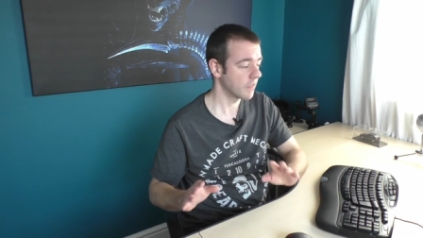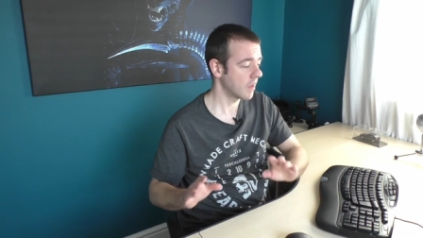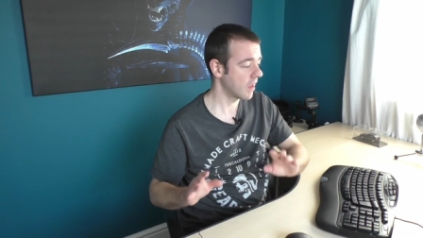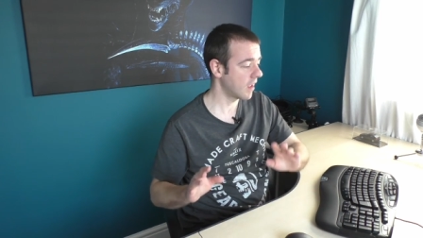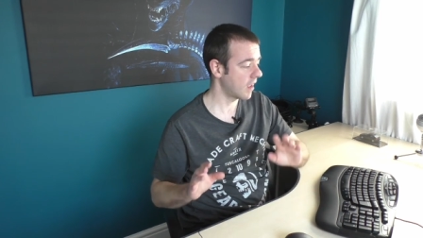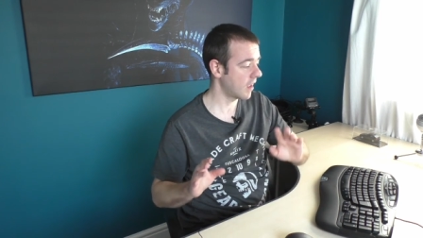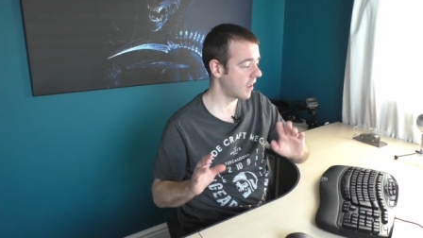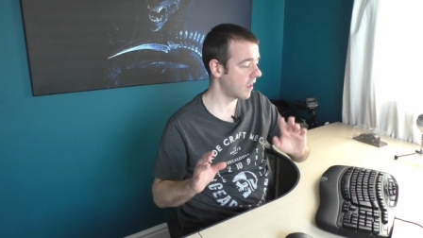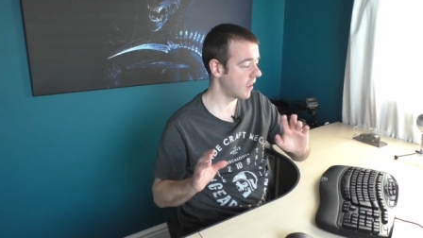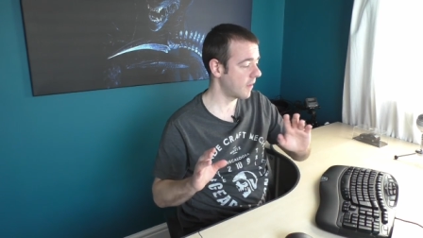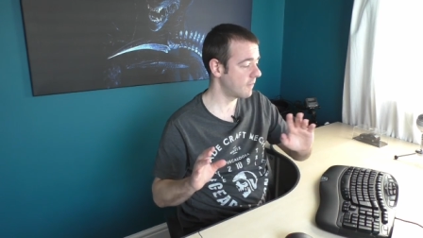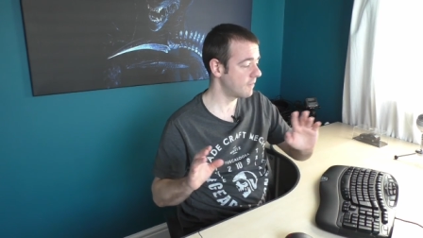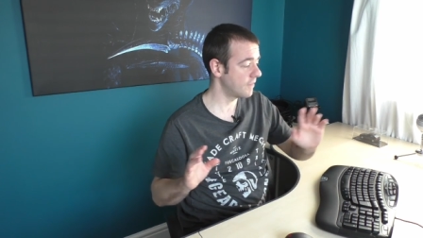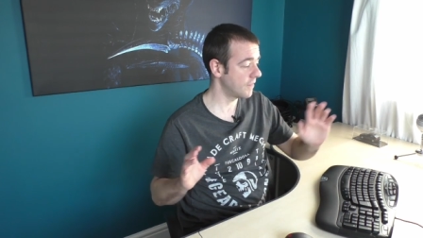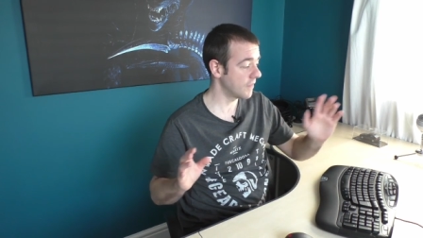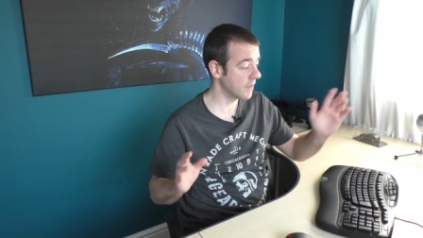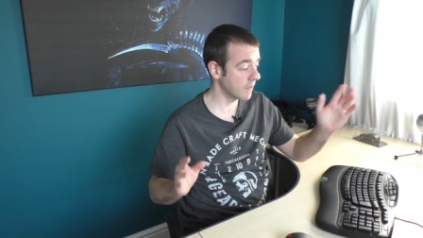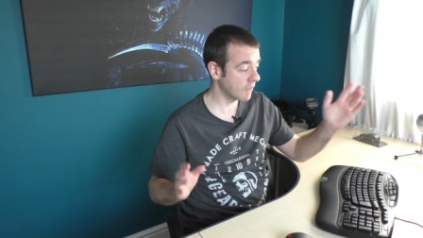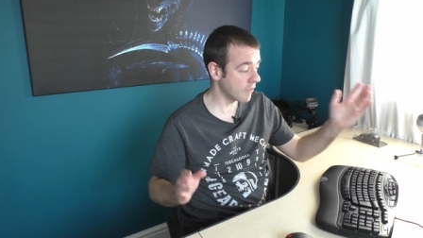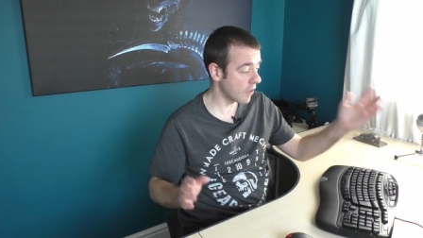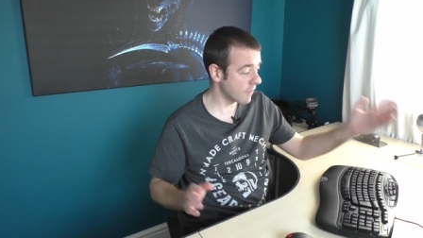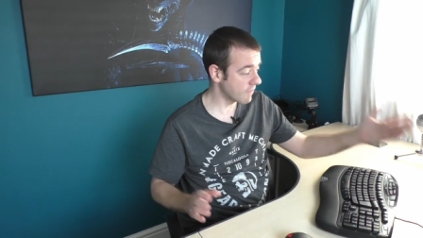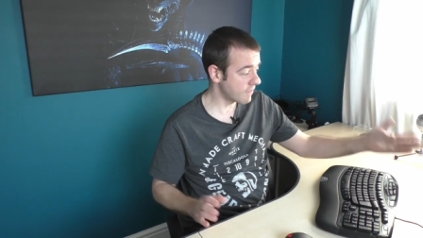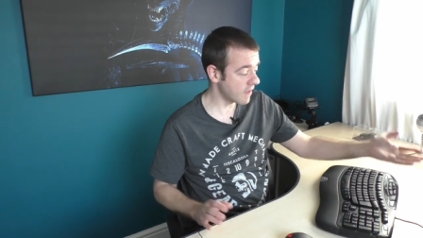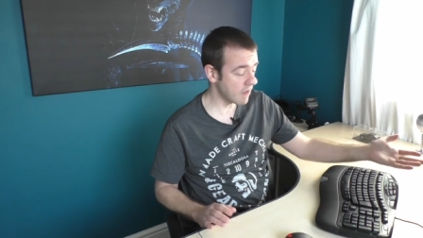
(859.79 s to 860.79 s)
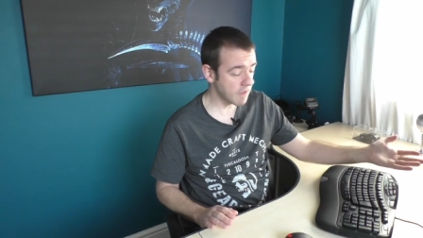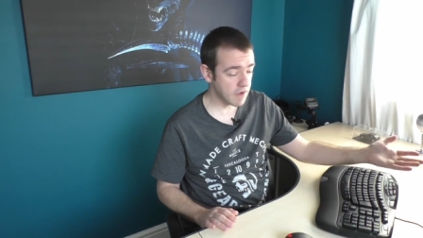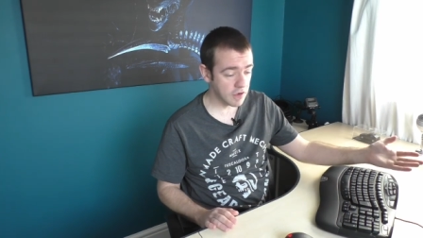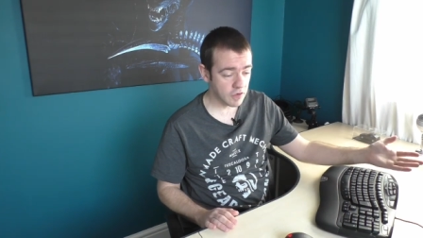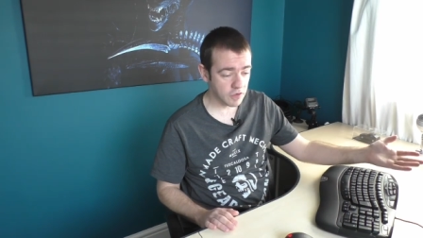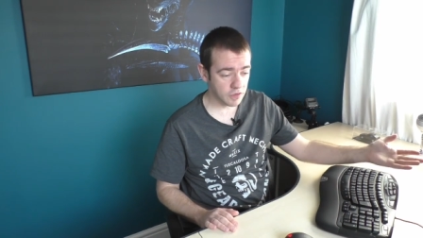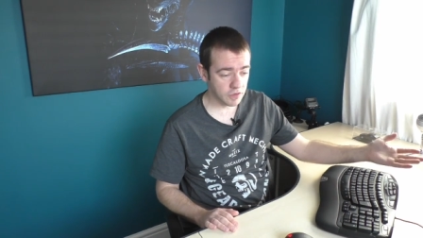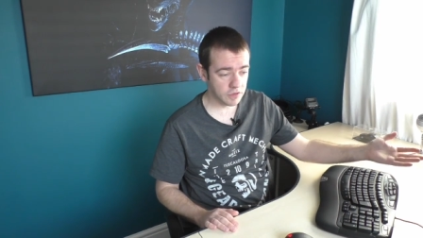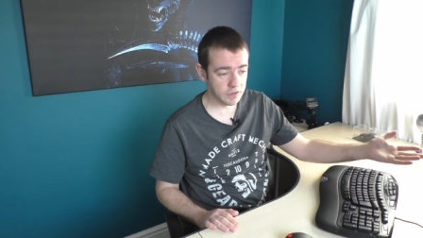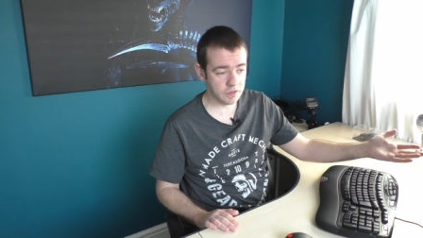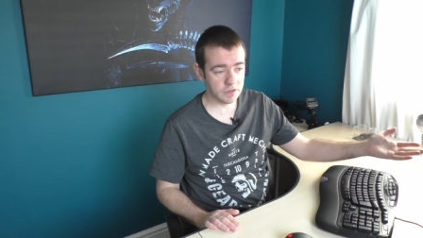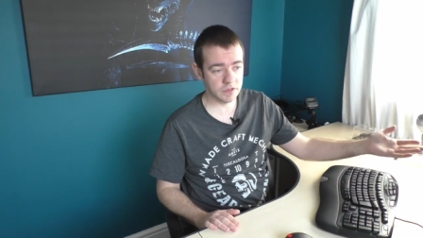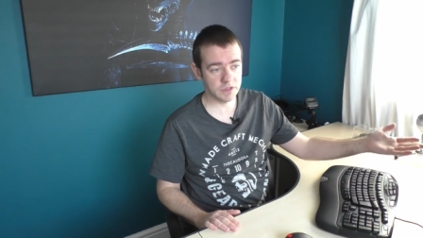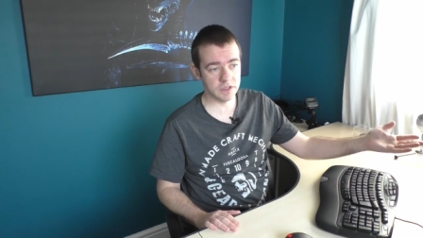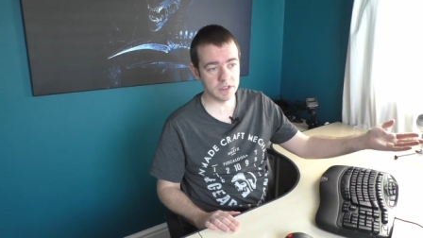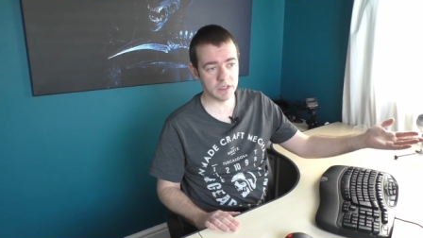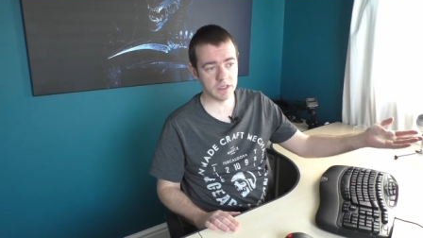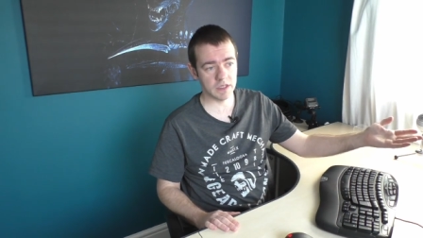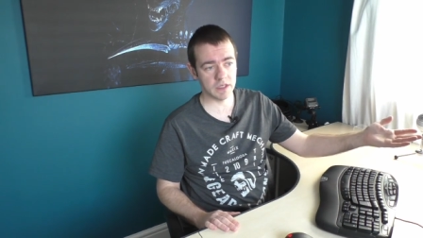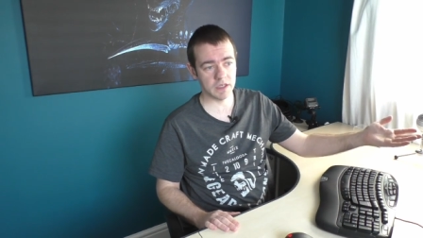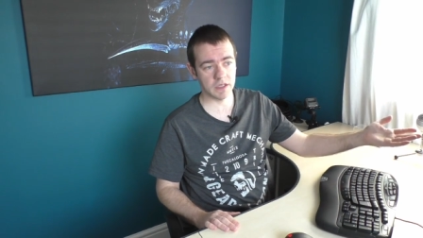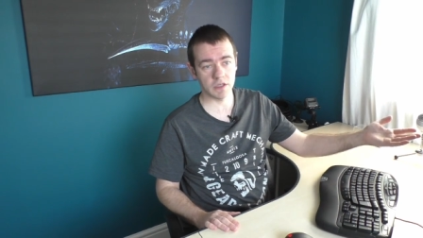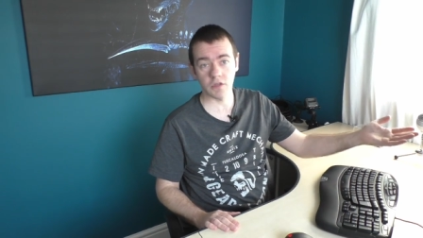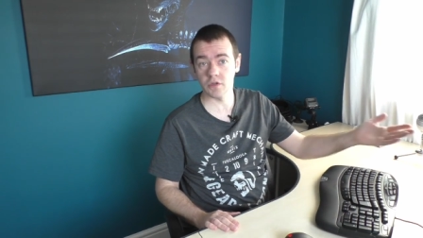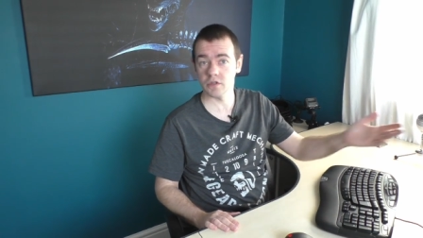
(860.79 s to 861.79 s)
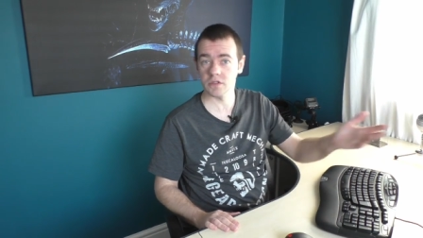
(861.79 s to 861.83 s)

Um, they've got very good uh,